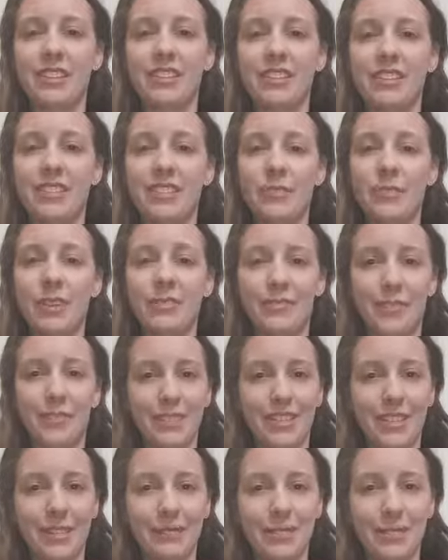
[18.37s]
this is my
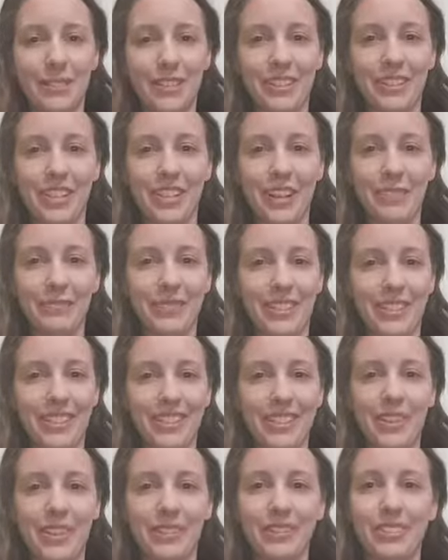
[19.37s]
first time doing a live
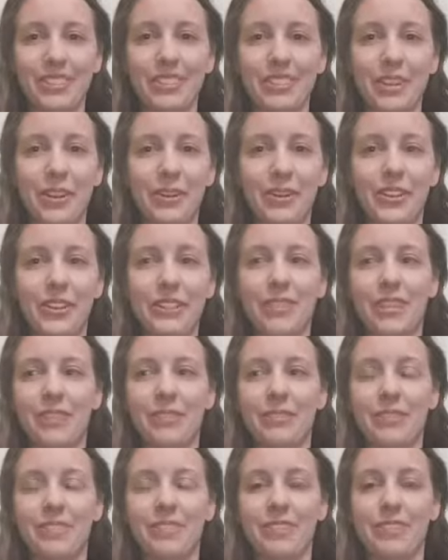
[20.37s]
video, so if
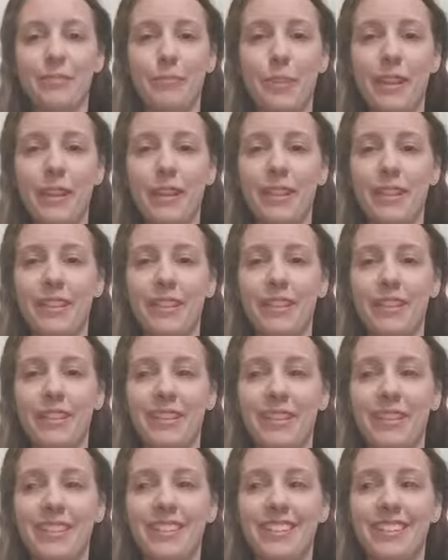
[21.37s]
anyone saw my
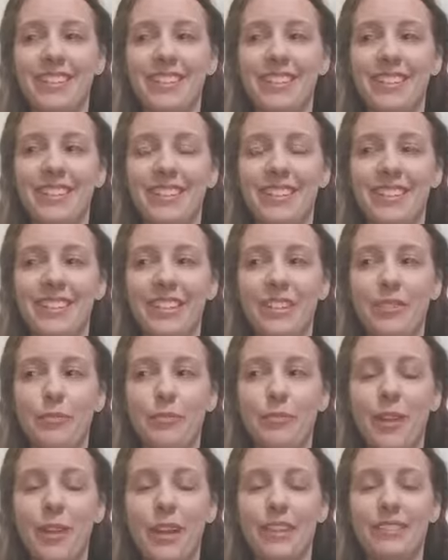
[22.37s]

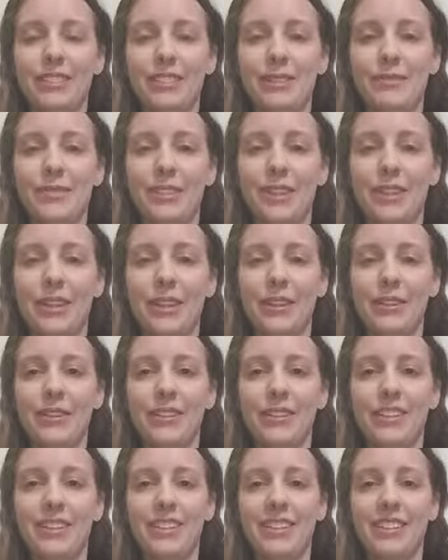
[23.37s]
little practice video,
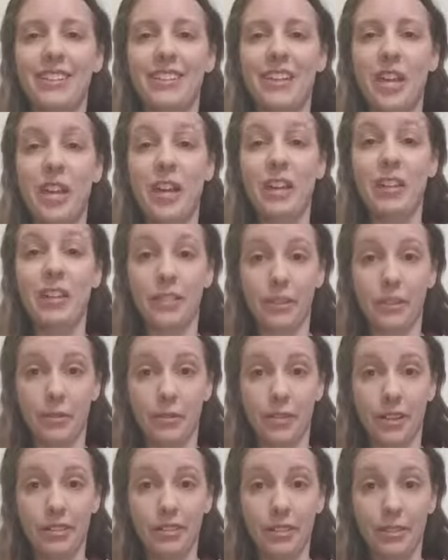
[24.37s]
you're
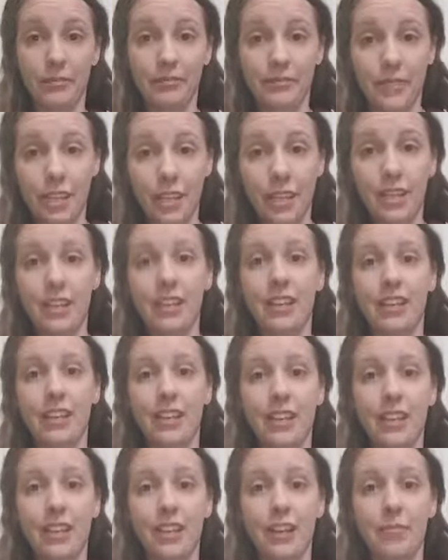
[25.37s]
welcome.
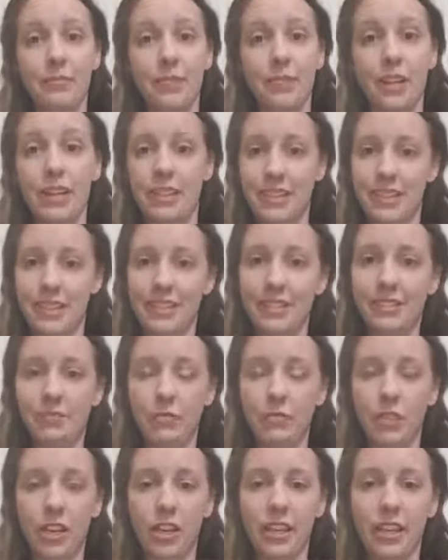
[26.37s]
But I think it's
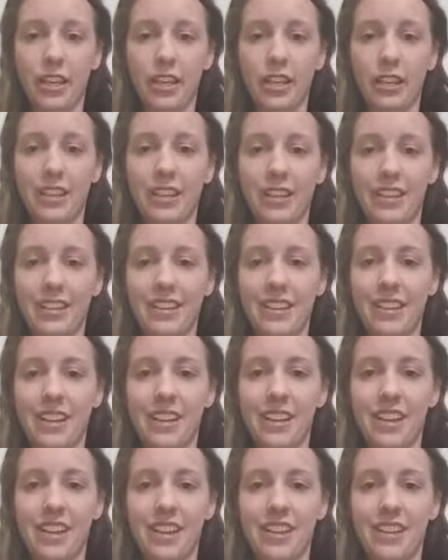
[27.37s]
working,
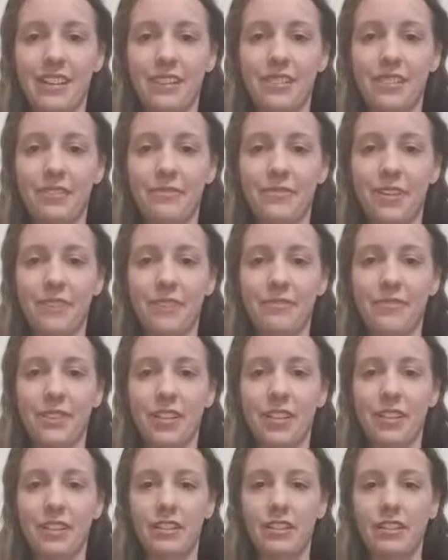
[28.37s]
and feel
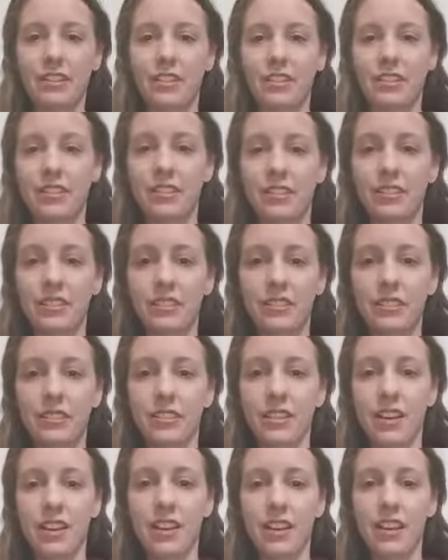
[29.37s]
free to
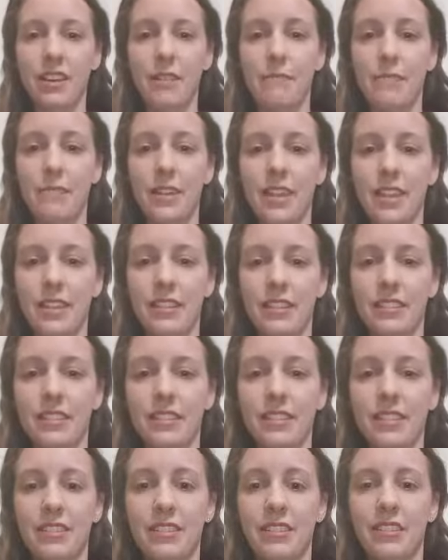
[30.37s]

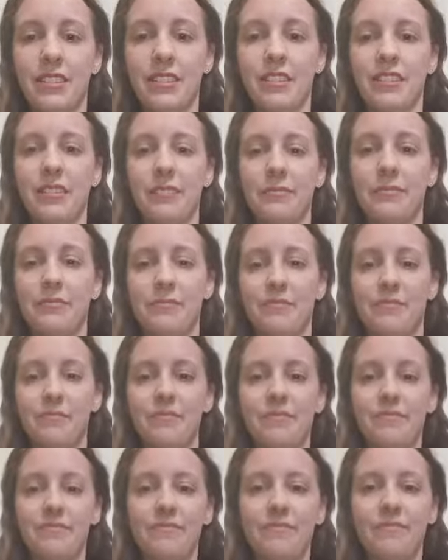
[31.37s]
comment.
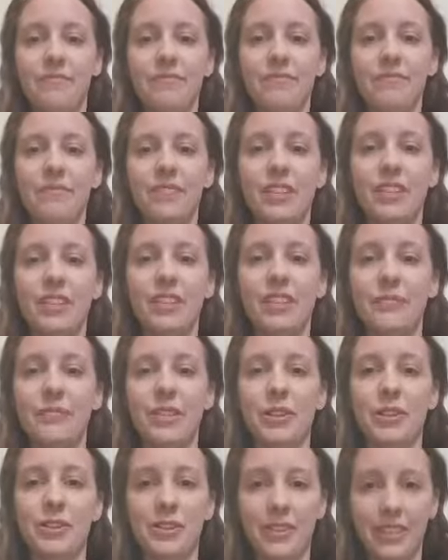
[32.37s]
Let me
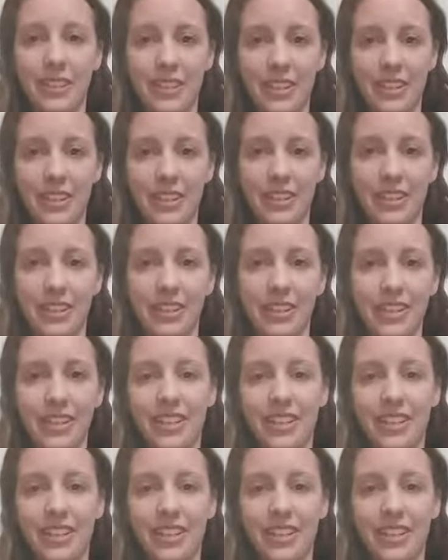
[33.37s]
know you're here.